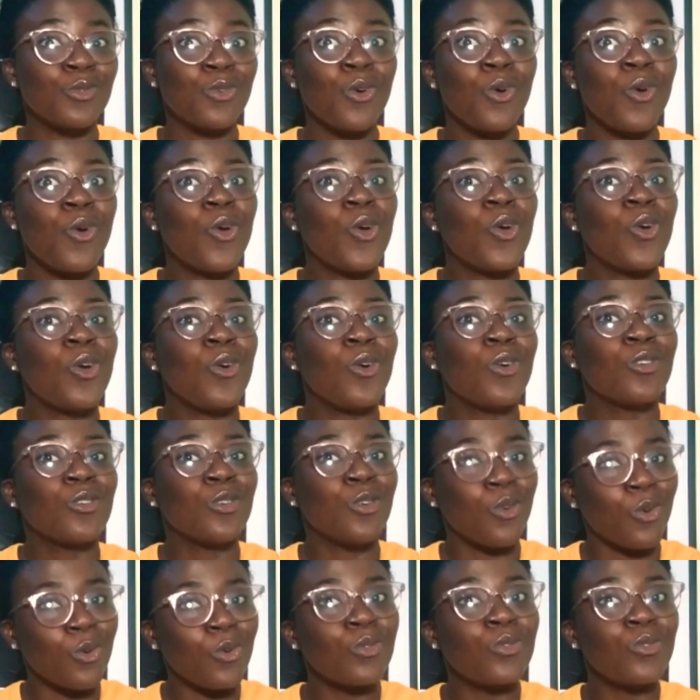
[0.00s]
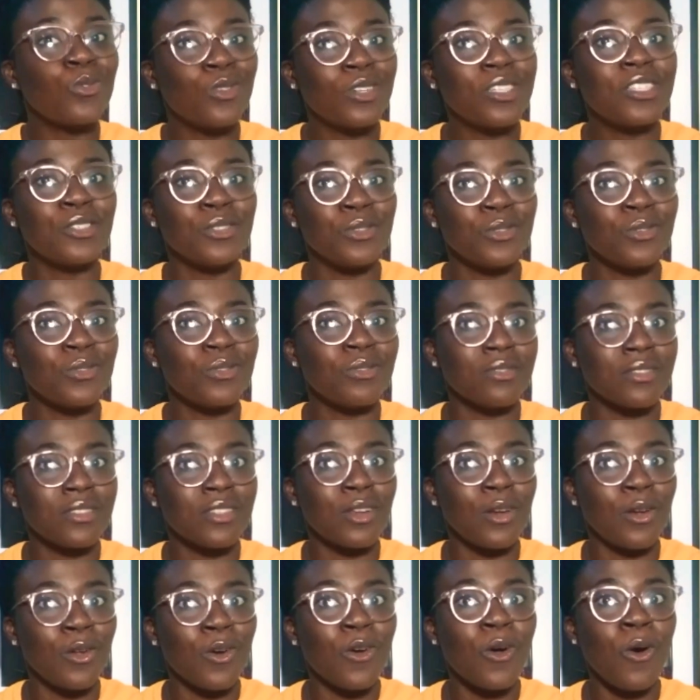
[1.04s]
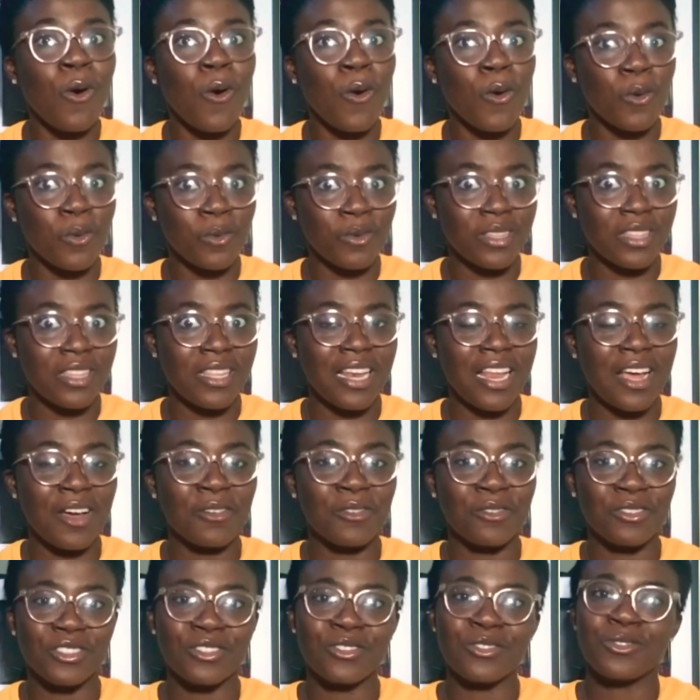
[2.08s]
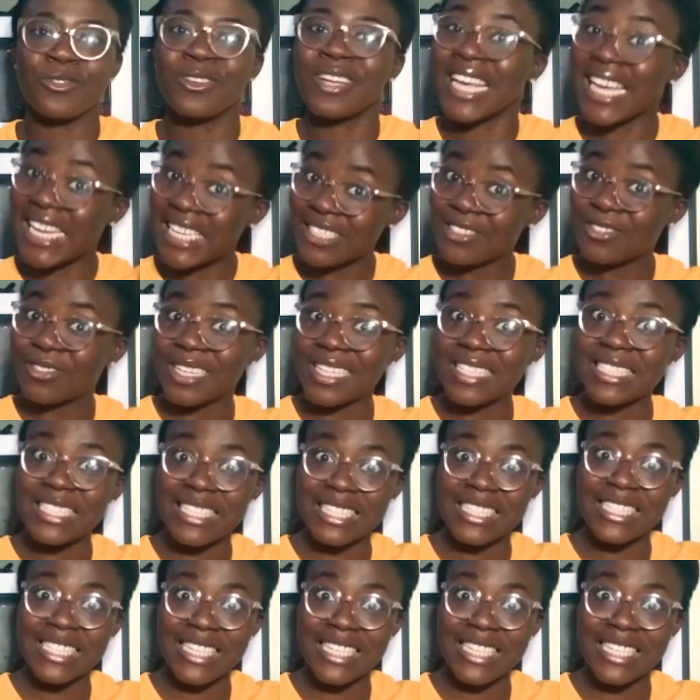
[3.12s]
go, the long haul with the language? So interest is key.